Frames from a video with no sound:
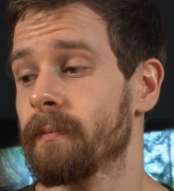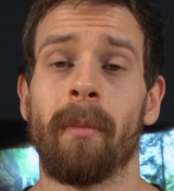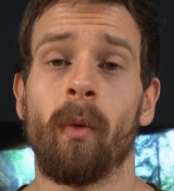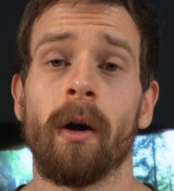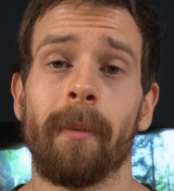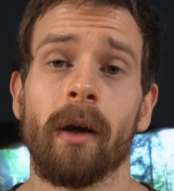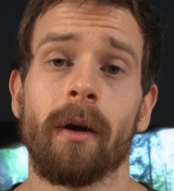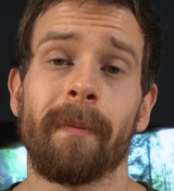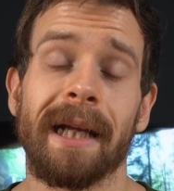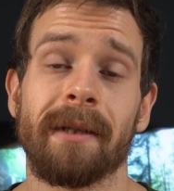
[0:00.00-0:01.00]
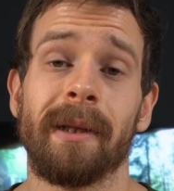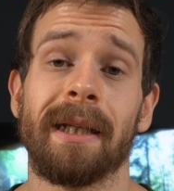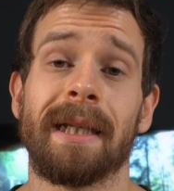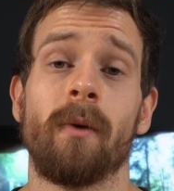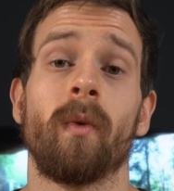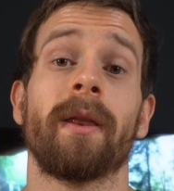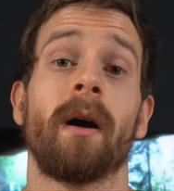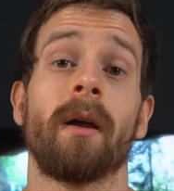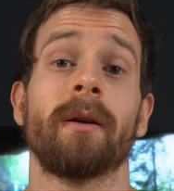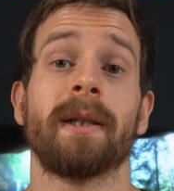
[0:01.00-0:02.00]
But what about compatibility with
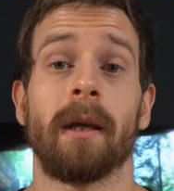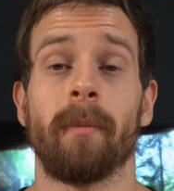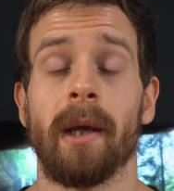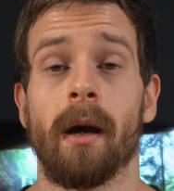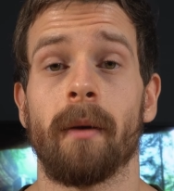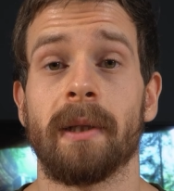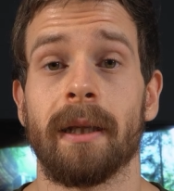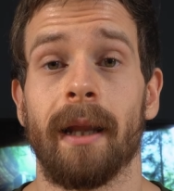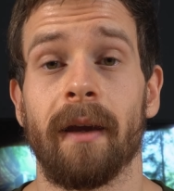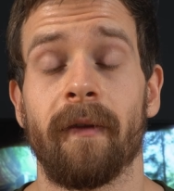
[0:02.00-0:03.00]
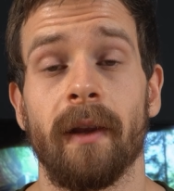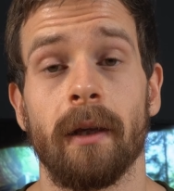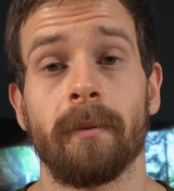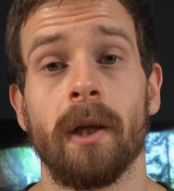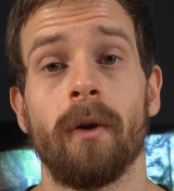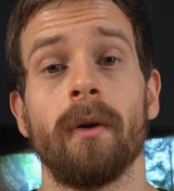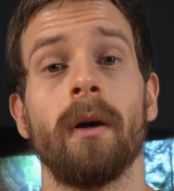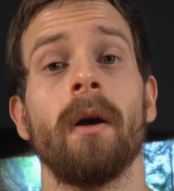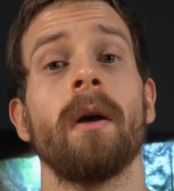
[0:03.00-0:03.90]
other Zigbee hubs like Philips Hue,